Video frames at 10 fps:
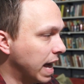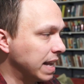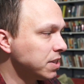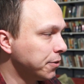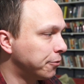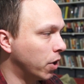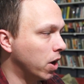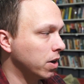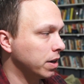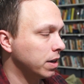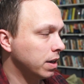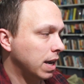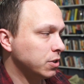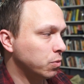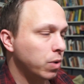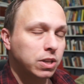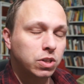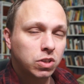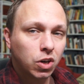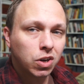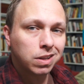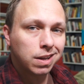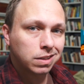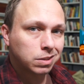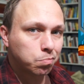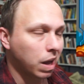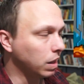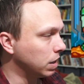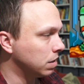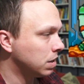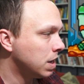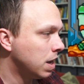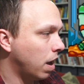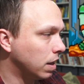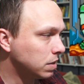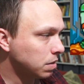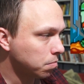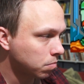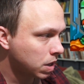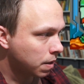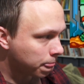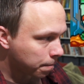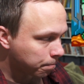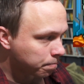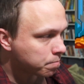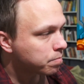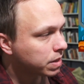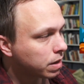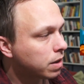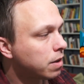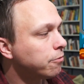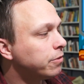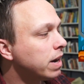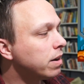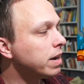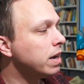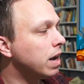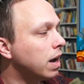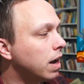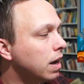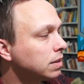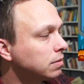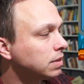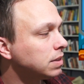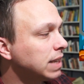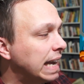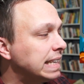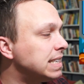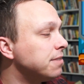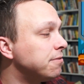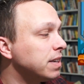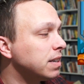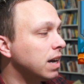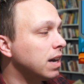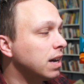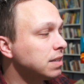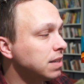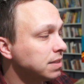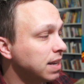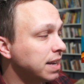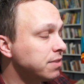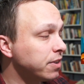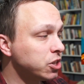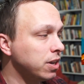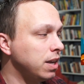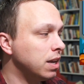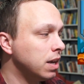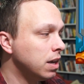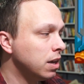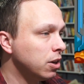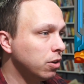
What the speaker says: That isn't a frog. It has a red circle on its belly. And some very scientific, science fiction-y